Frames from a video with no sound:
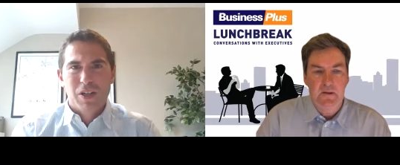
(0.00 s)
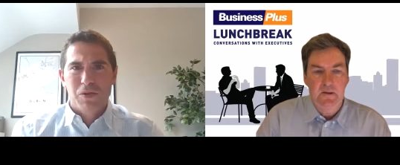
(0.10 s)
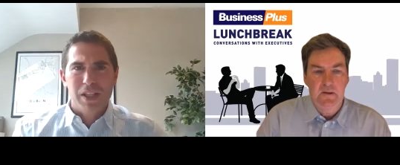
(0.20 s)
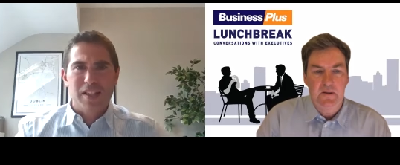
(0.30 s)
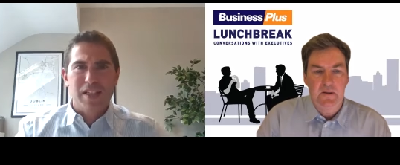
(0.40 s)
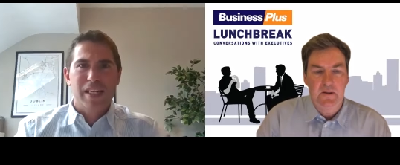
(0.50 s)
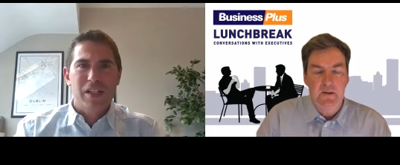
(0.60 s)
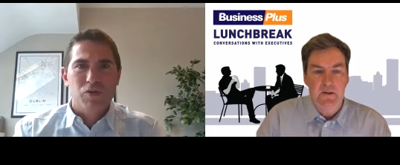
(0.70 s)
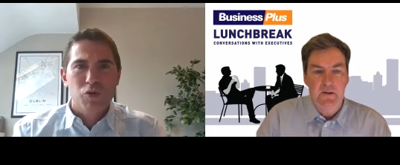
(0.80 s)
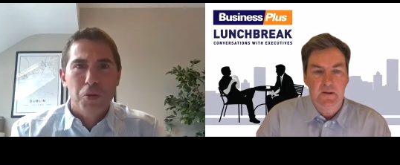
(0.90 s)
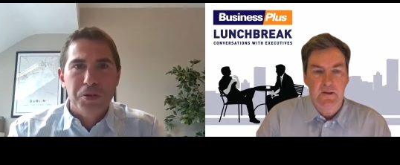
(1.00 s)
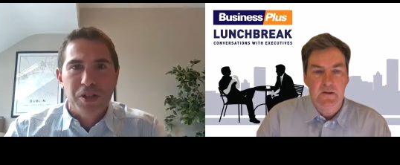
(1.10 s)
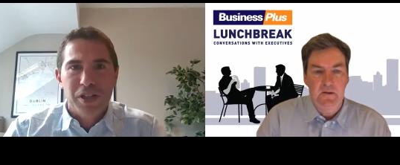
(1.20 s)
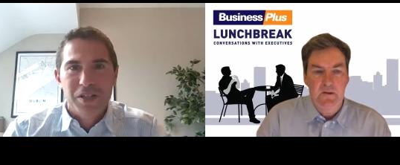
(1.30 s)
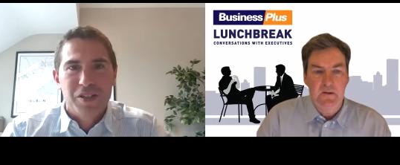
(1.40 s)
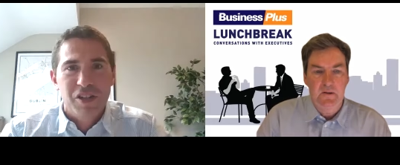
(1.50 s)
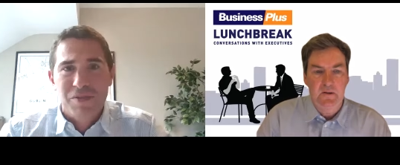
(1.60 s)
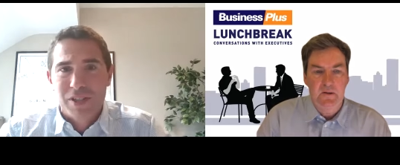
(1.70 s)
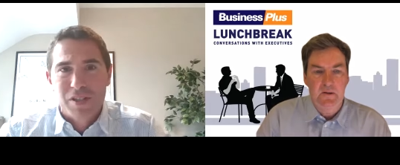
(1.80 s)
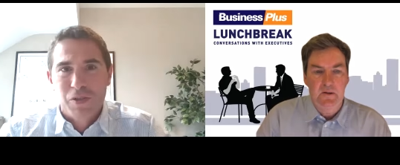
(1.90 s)
Speaker 1: I don't think there's any disruption in
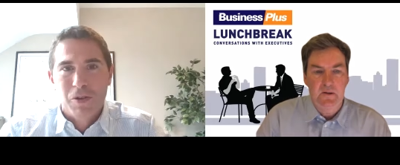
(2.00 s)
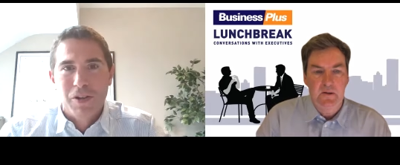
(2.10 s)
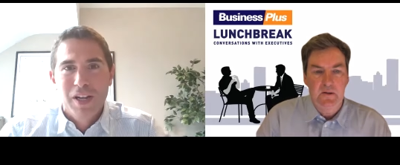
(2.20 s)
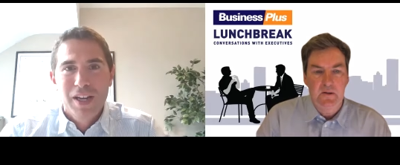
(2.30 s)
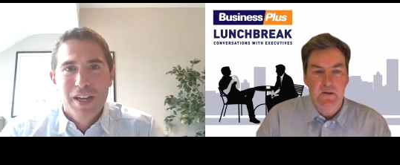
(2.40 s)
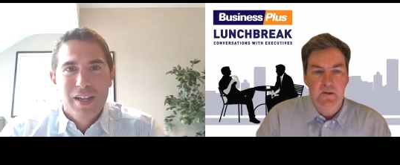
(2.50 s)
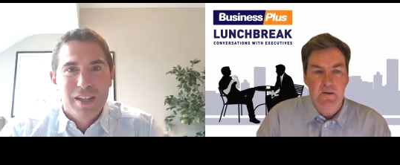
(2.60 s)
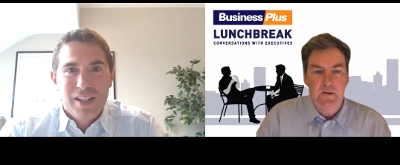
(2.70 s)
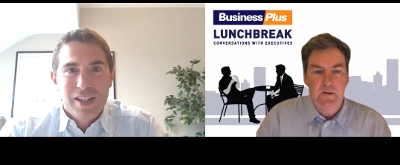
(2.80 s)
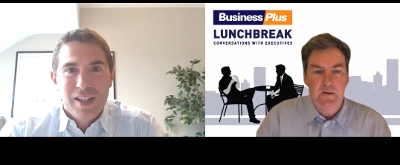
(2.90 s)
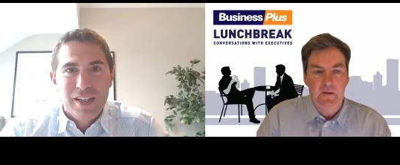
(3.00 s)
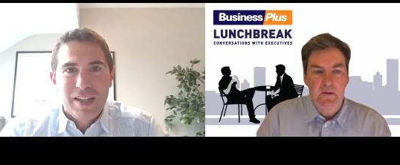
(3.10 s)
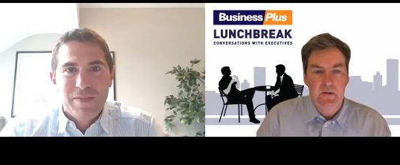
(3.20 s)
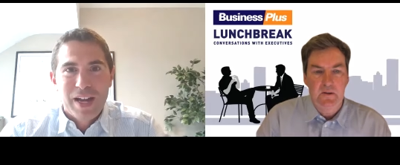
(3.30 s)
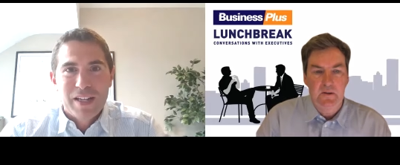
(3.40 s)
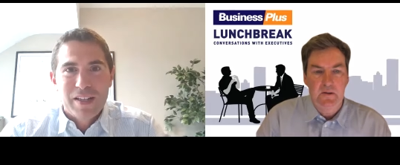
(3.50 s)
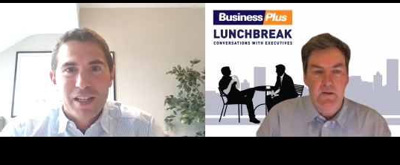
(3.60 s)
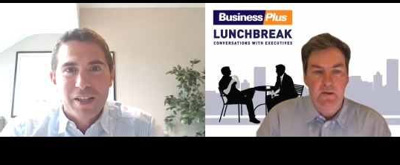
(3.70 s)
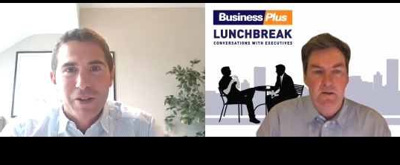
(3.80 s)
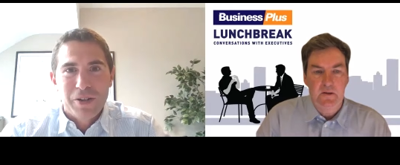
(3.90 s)
service or if
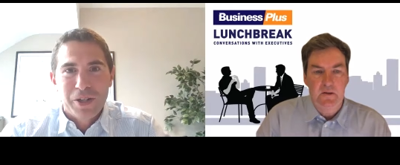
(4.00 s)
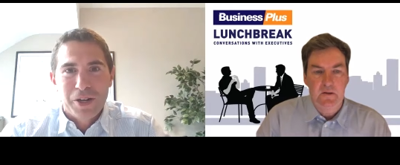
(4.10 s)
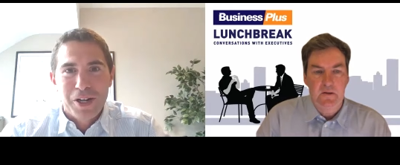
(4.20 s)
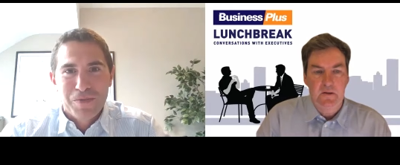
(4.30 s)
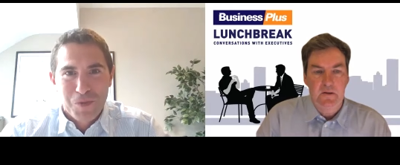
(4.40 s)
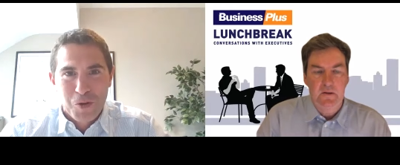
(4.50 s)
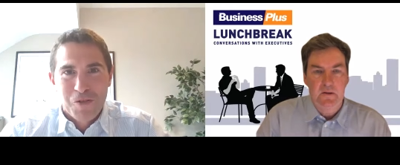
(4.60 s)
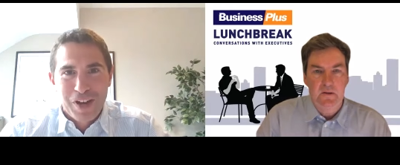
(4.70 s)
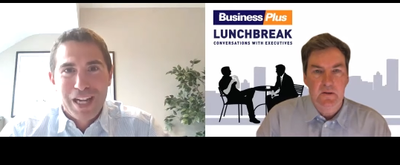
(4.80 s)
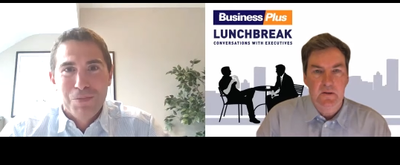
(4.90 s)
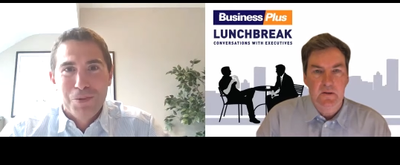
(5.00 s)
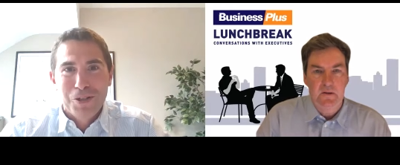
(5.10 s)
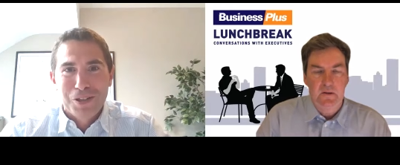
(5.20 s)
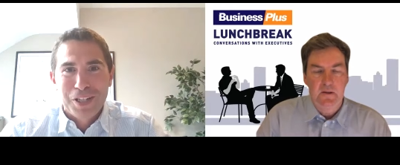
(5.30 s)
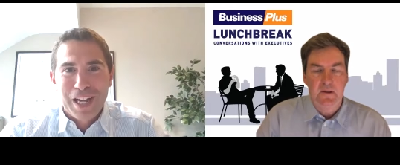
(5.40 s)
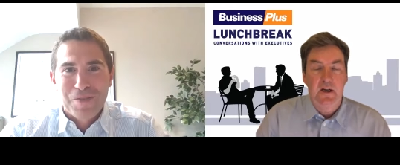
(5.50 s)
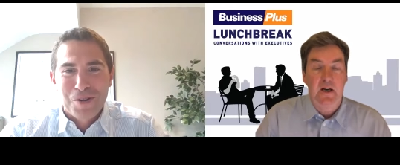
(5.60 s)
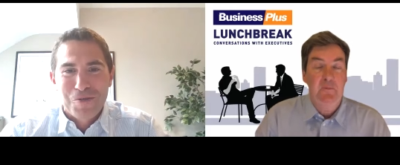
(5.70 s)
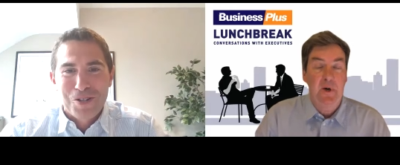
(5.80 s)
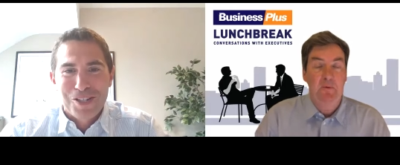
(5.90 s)
anything you're you're kind of more available than ever
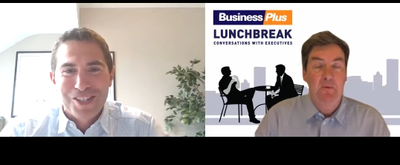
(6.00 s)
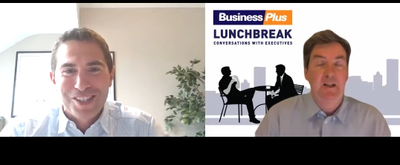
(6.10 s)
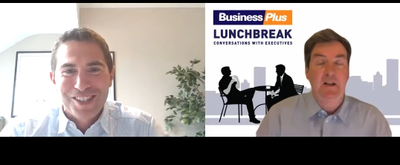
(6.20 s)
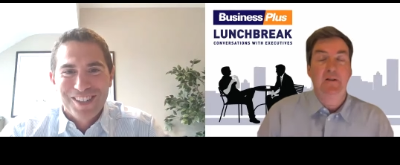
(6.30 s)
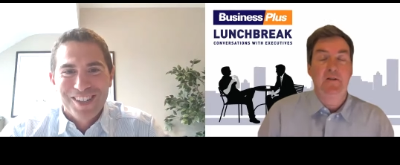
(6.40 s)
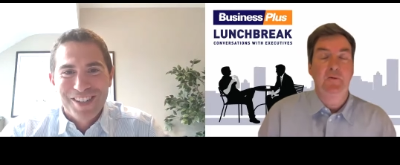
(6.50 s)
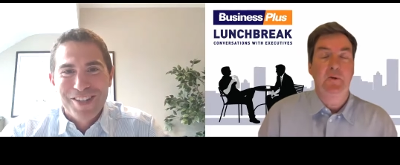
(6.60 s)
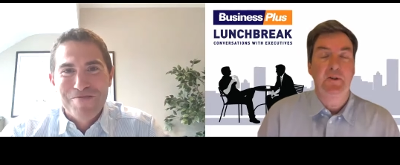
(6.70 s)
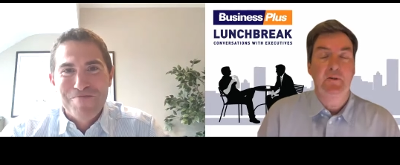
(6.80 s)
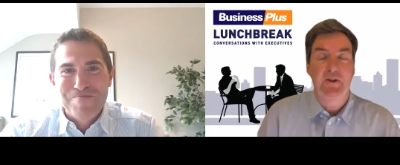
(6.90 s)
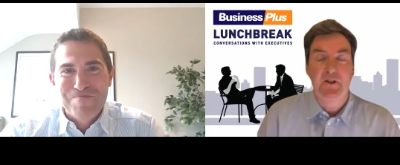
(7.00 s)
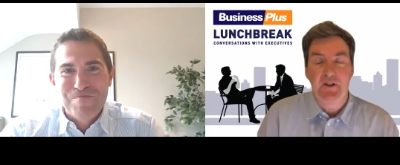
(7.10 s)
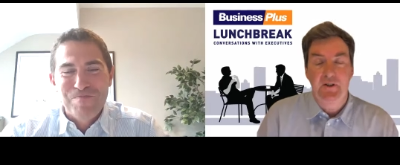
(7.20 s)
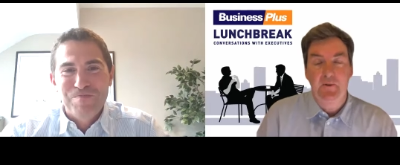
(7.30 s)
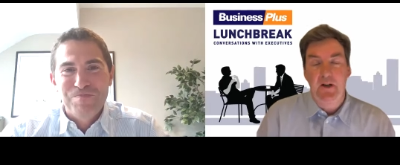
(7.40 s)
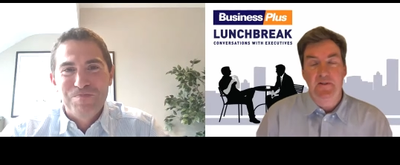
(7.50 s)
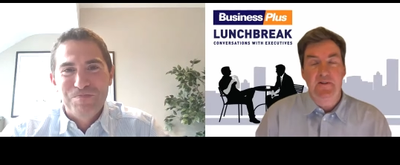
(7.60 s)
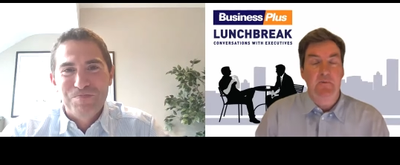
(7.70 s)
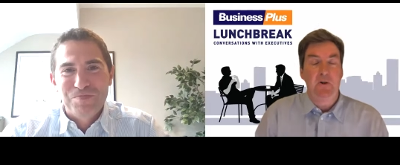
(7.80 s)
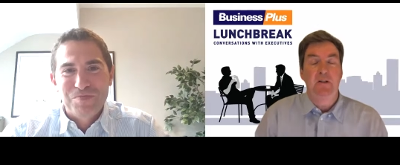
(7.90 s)
and
Speaker 2: probably even with the return to office
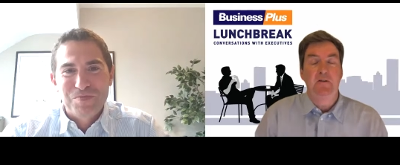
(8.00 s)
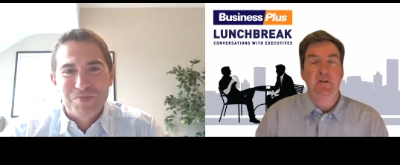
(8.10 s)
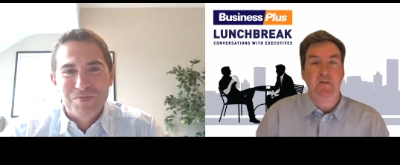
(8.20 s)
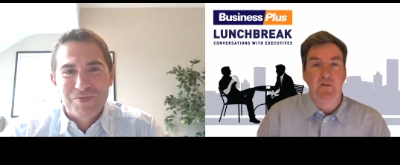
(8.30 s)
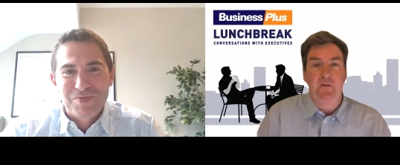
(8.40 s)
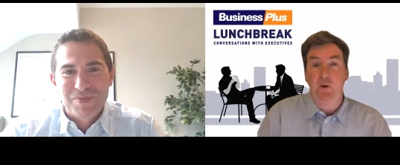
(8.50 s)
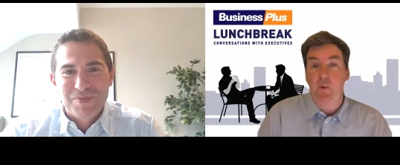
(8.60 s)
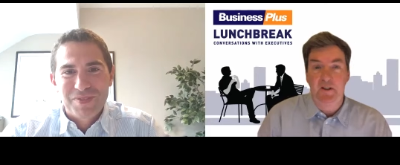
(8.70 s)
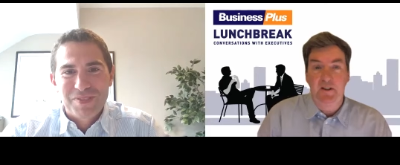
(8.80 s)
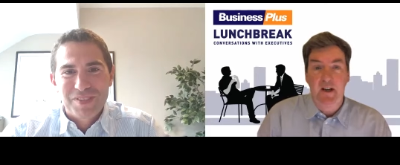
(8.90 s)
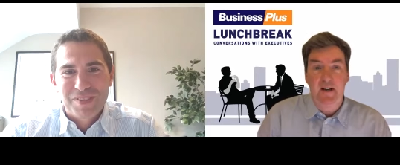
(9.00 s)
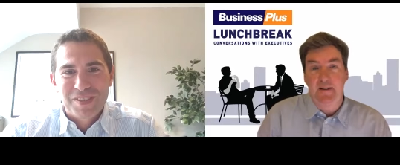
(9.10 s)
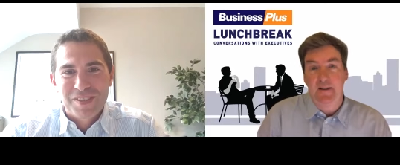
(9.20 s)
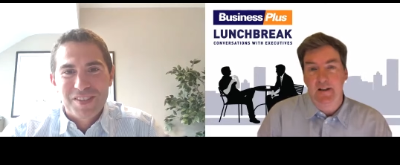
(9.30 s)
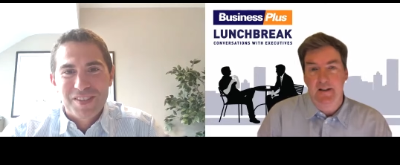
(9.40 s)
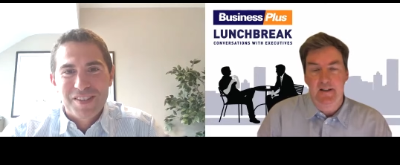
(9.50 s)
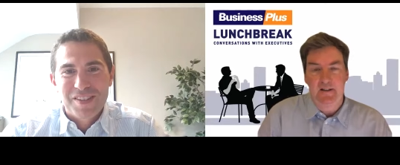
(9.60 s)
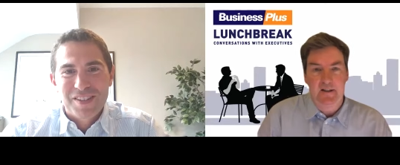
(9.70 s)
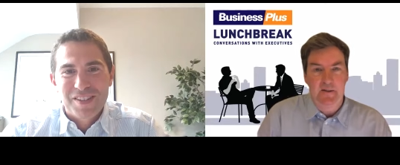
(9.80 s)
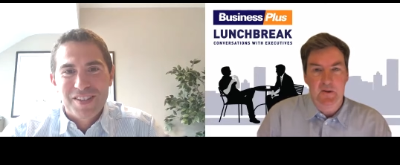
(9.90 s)
in whatever form it takes like uh,
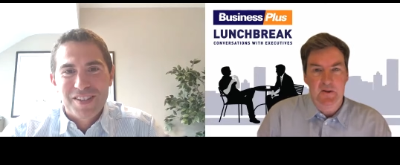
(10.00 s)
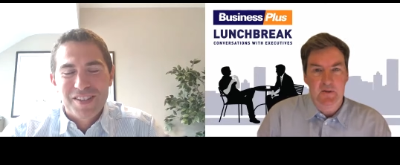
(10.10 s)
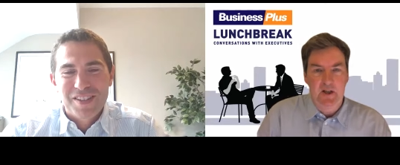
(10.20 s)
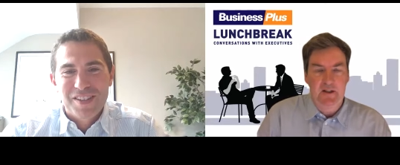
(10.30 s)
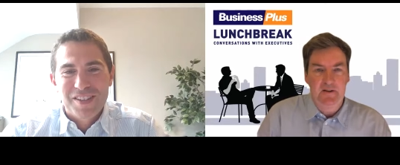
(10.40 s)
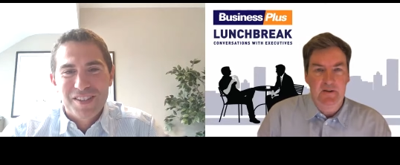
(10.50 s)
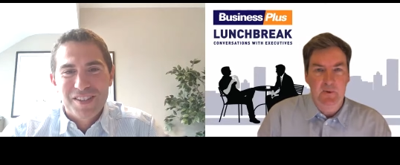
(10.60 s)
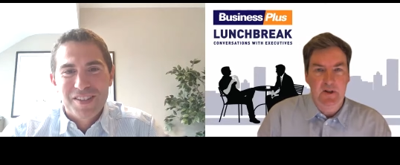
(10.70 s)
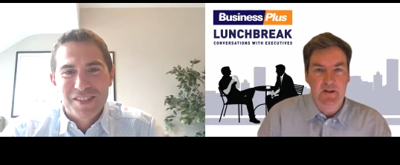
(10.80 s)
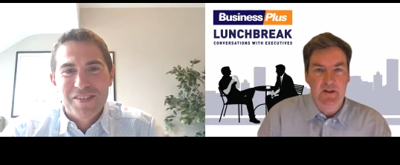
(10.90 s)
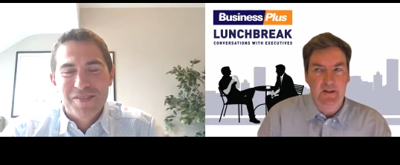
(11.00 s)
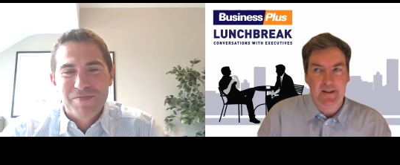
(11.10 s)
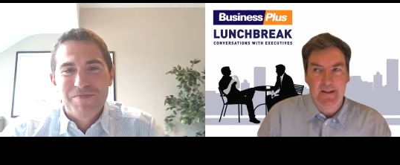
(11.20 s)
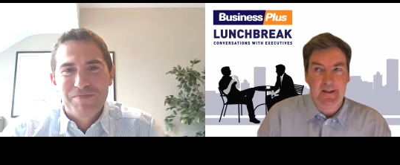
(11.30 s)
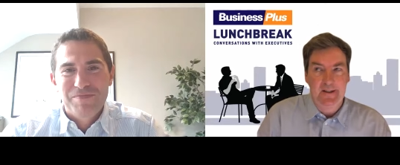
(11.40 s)
this autumn and into the winter